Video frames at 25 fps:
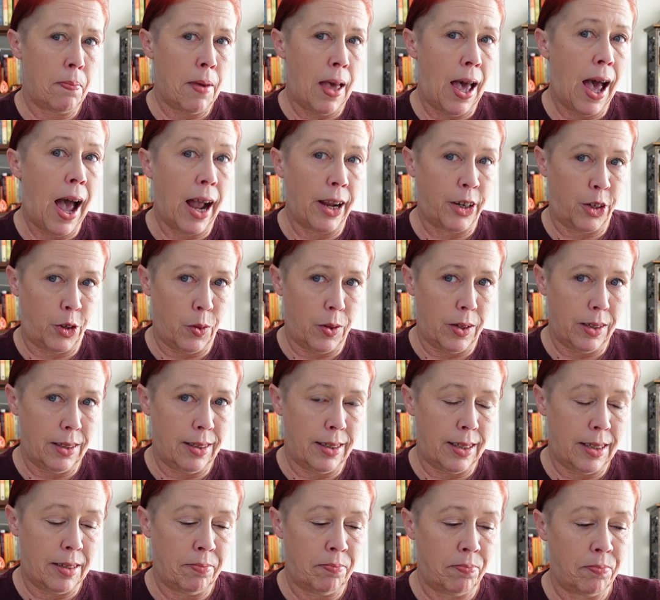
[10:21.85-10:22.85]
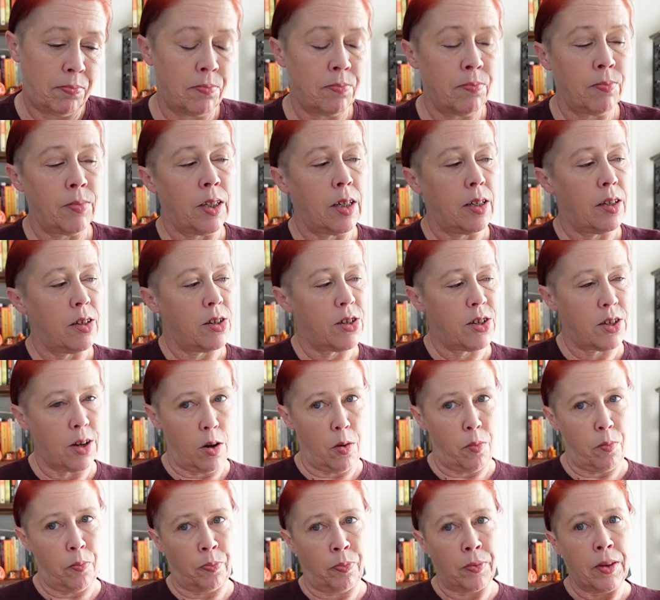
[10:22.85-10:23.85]
accurately.
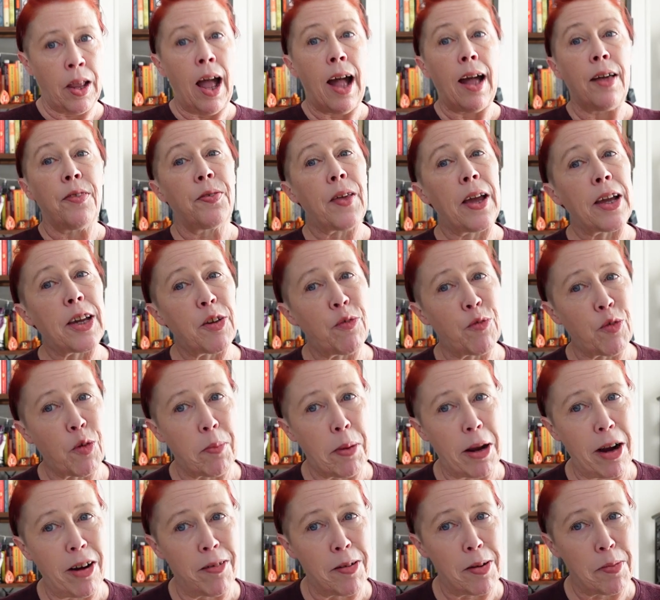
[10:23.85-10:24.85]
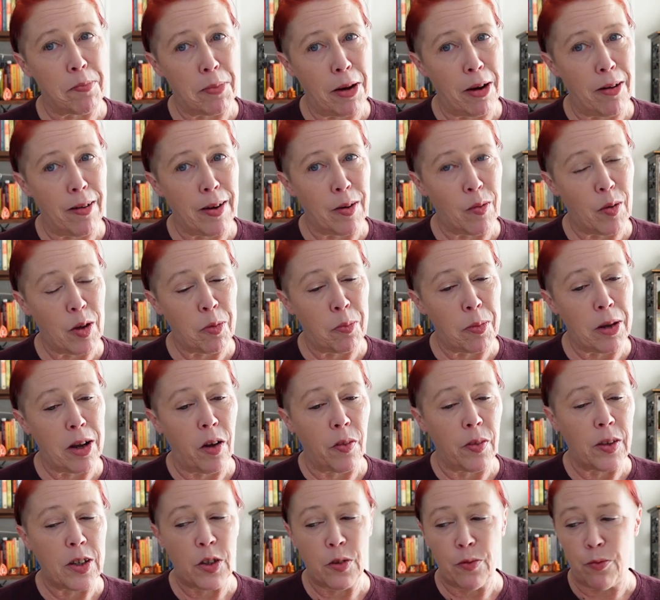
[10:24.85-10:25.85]
So, thank you for bearing with me
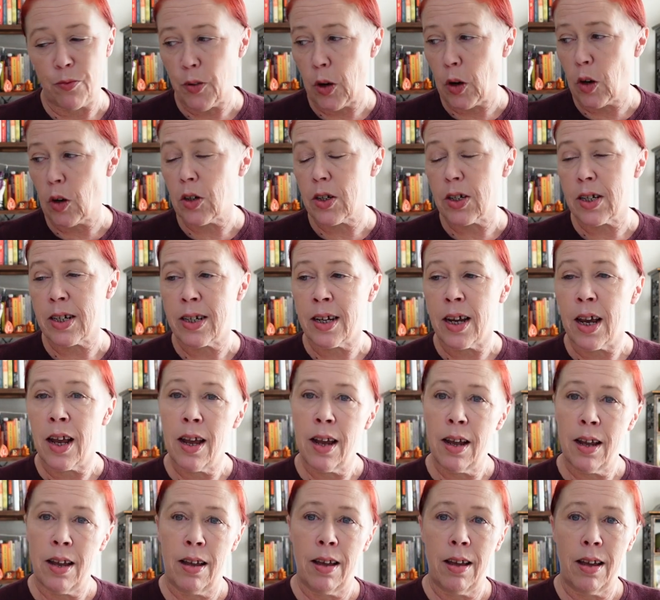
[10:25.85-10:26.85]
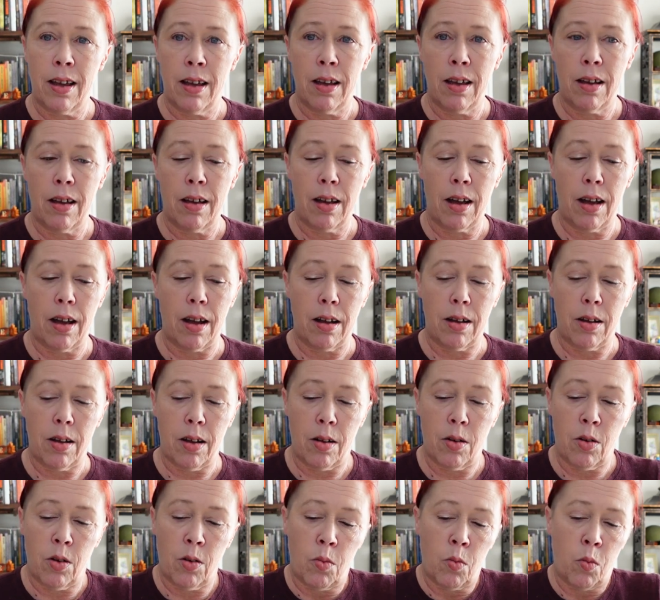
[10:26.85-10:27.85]
on this first
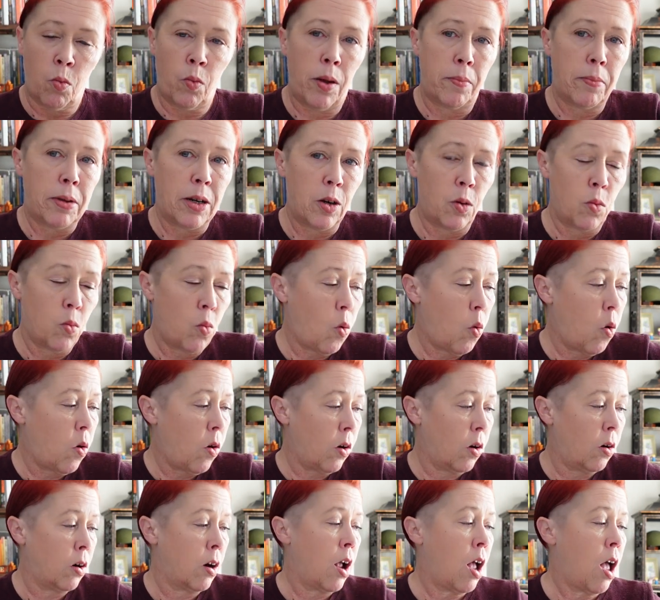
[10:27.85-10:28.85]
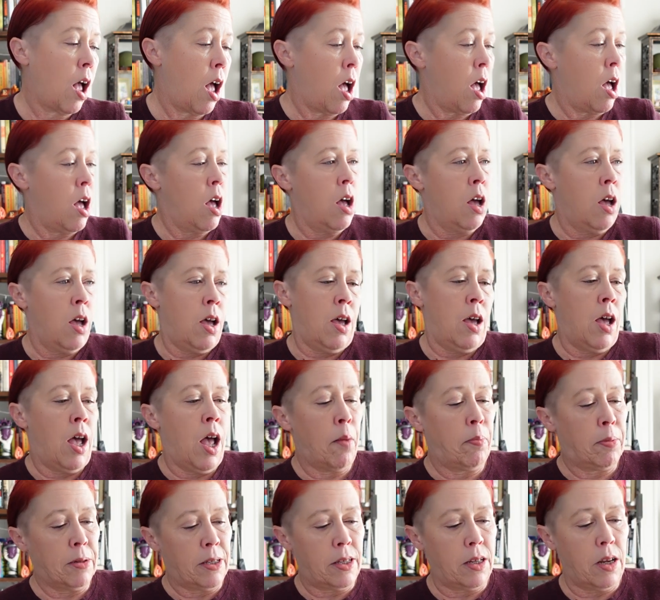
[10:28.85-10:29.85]
Women in War
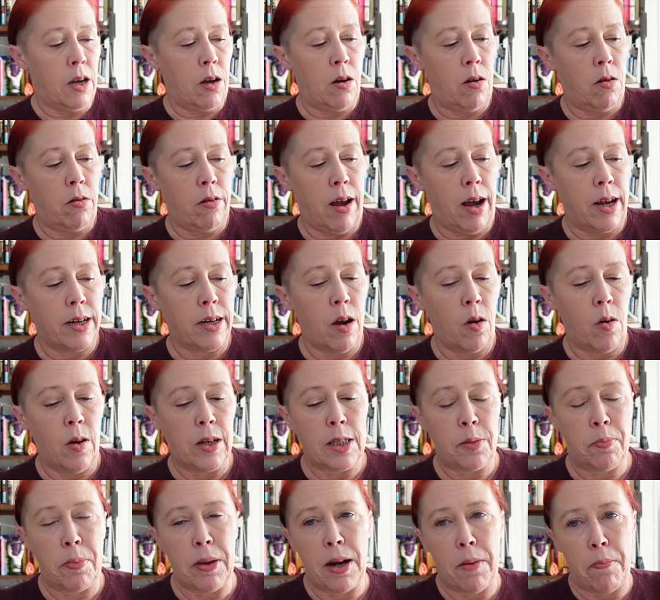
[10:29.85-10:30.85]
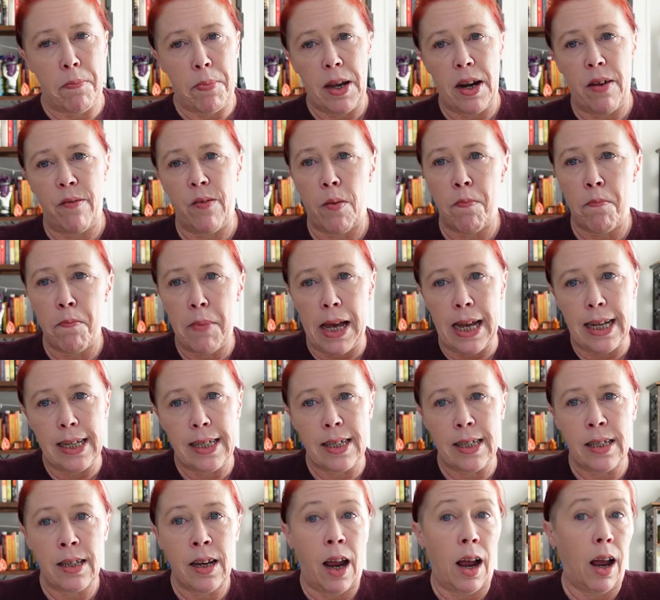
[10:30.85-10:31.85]
episode. I know it's been a bit of a
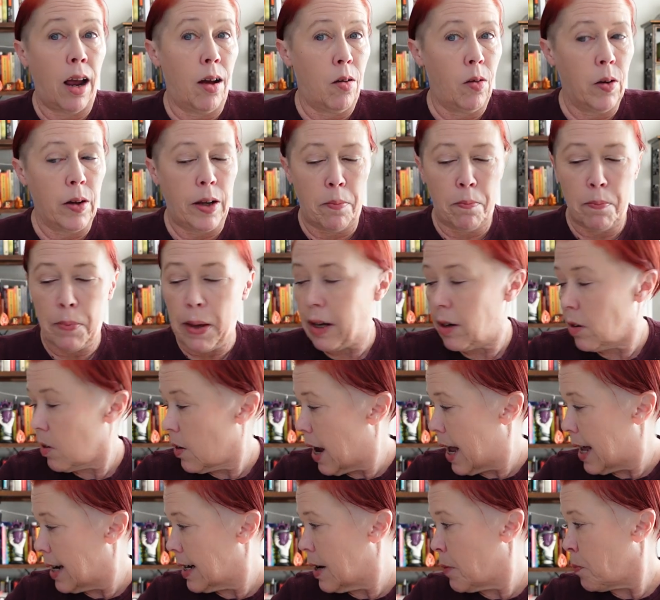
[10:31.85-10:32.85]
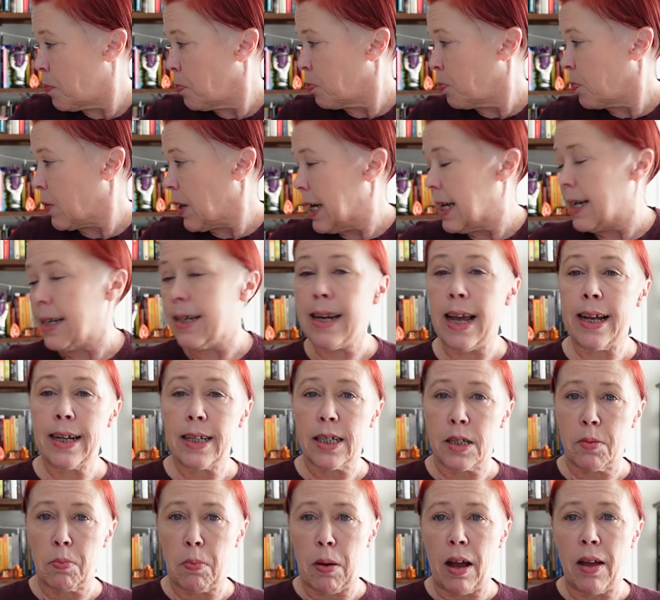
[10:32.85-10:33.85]
mess. I will get better at it.
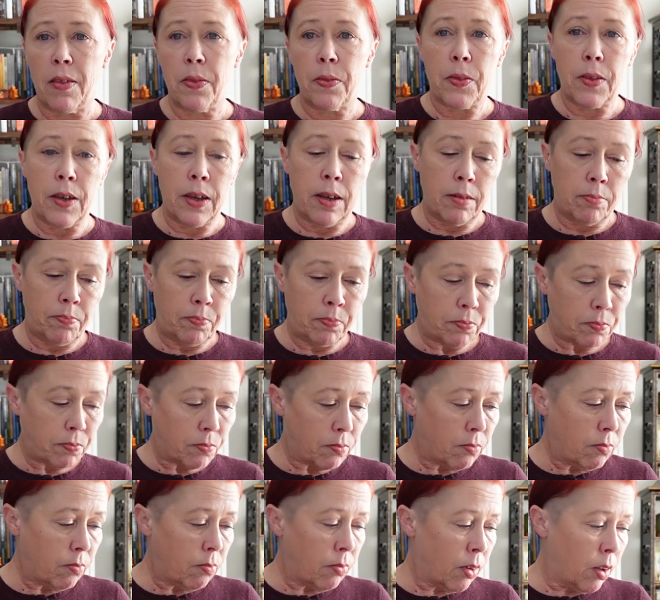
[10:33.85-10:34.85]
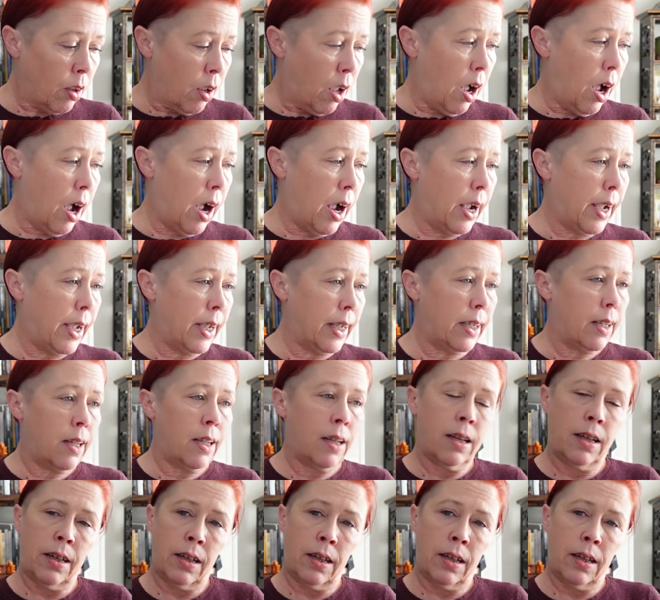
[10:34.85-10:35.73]
Next month, it